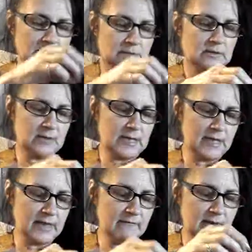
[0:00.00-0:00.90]
So I
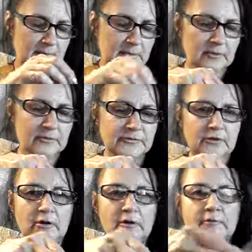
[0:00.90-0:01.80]
have my pills
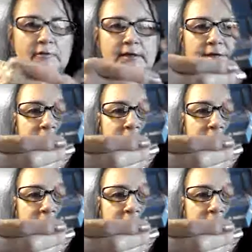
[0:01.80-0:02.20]
already